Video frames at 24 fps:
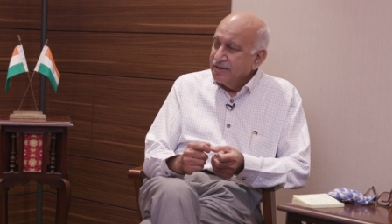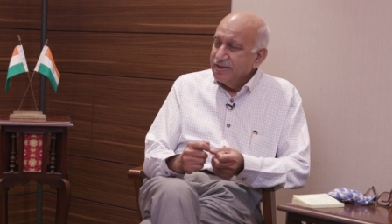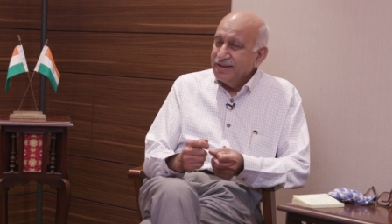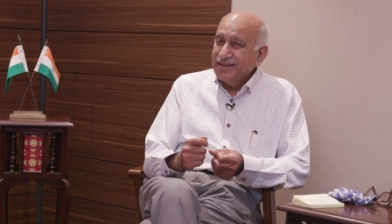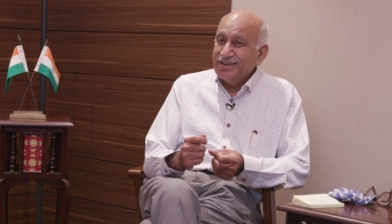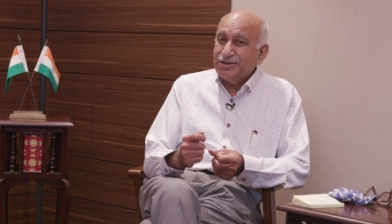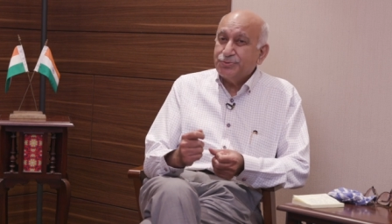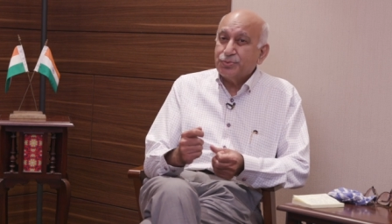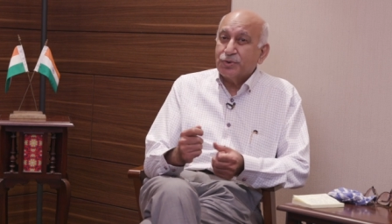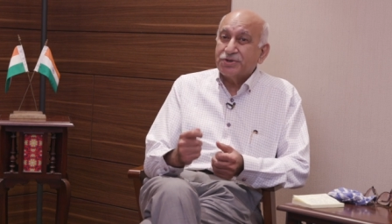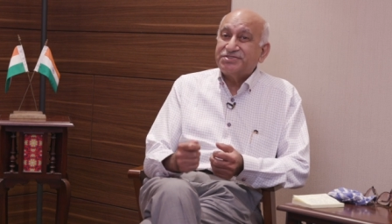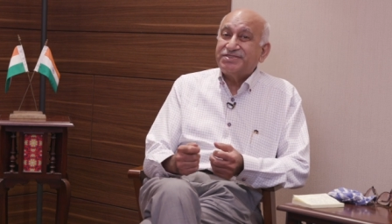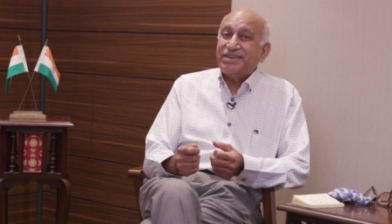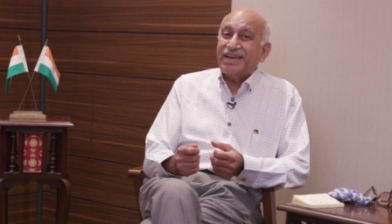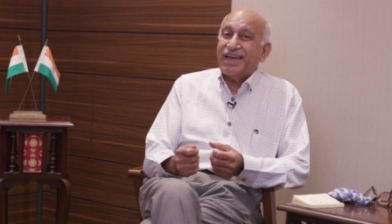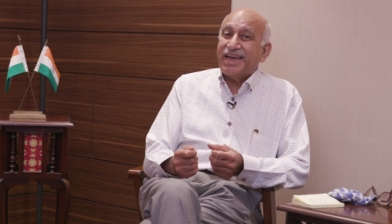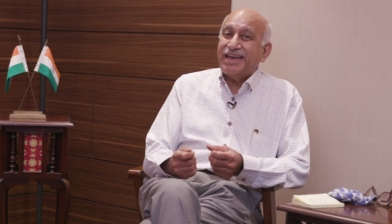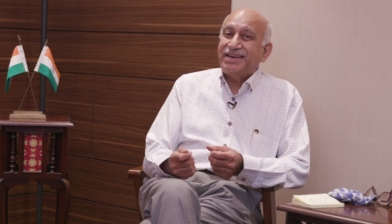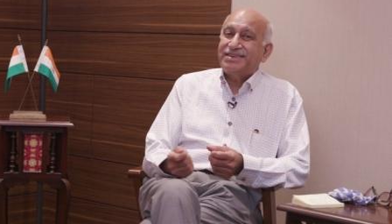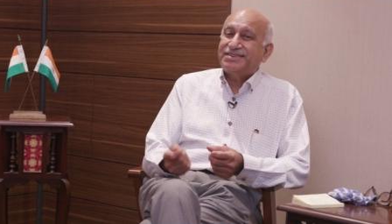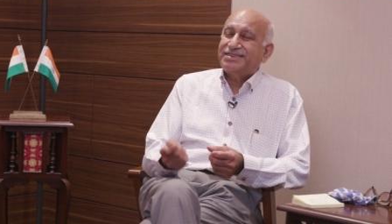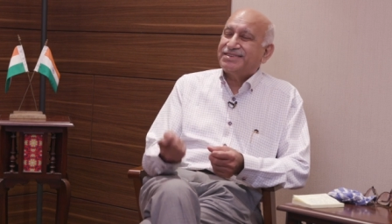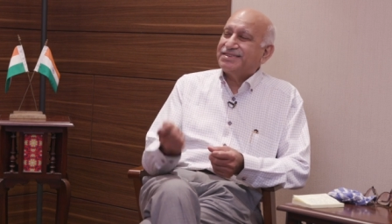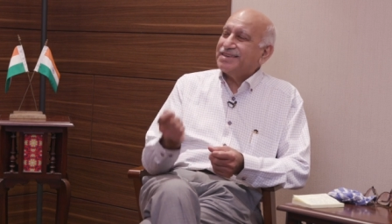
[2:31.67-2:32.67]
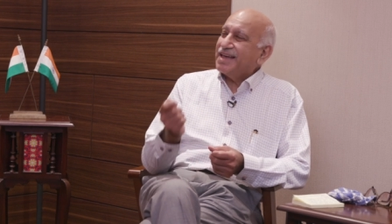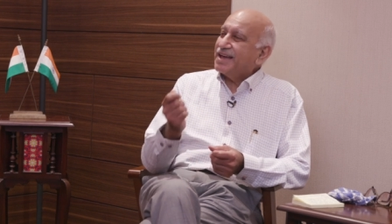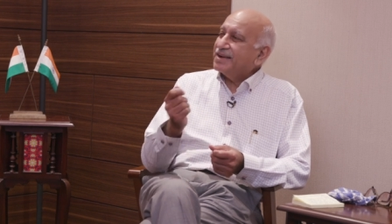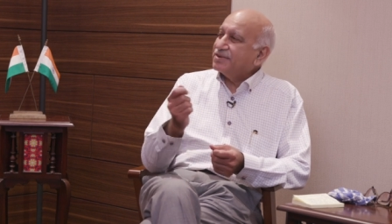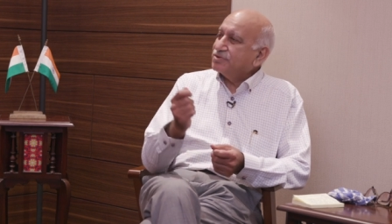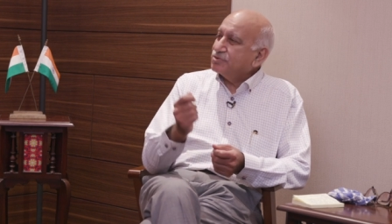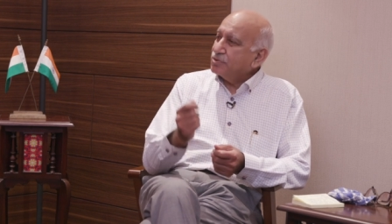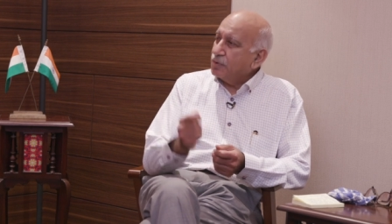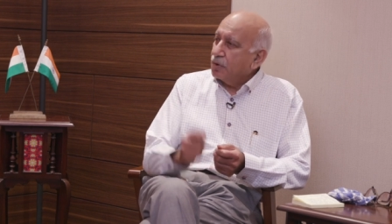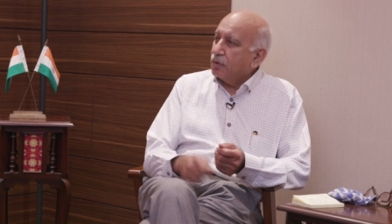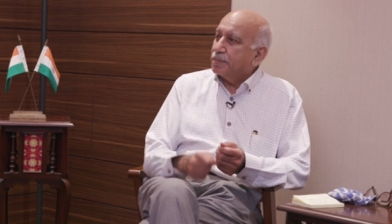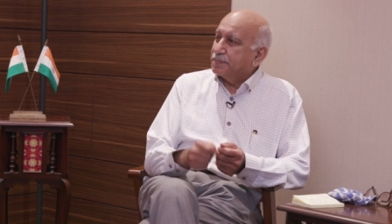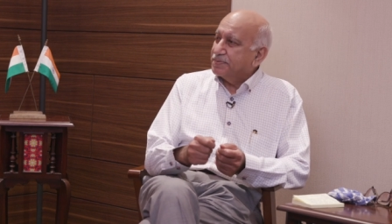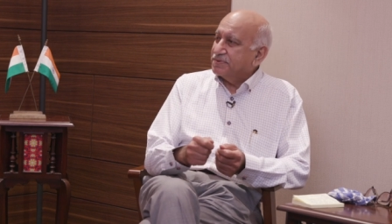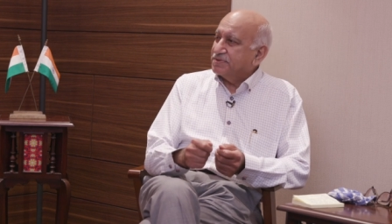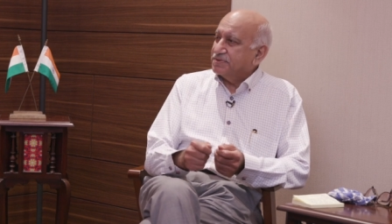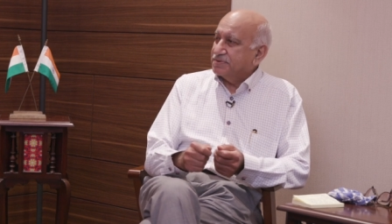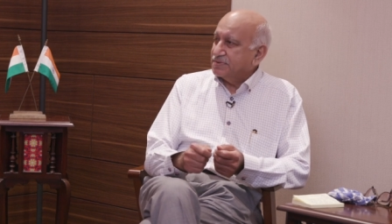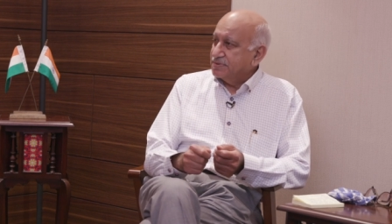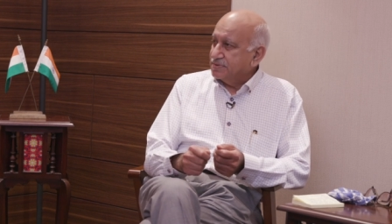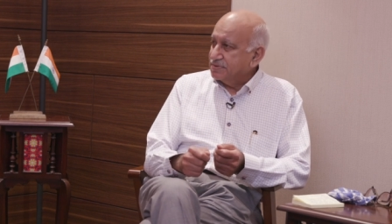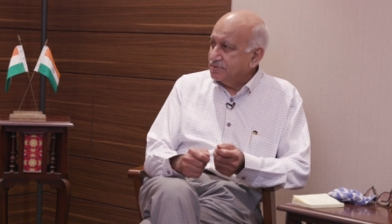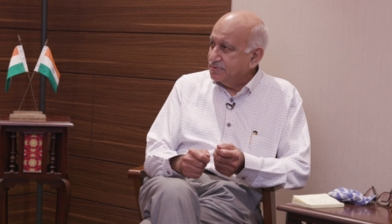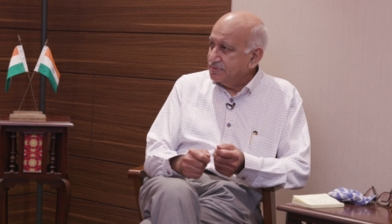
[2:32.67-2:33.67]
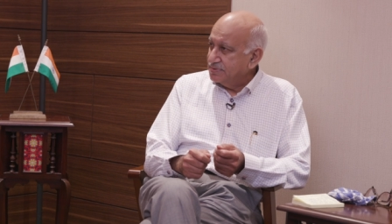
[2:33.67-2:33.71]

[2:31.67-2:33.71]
it was the exact opposite.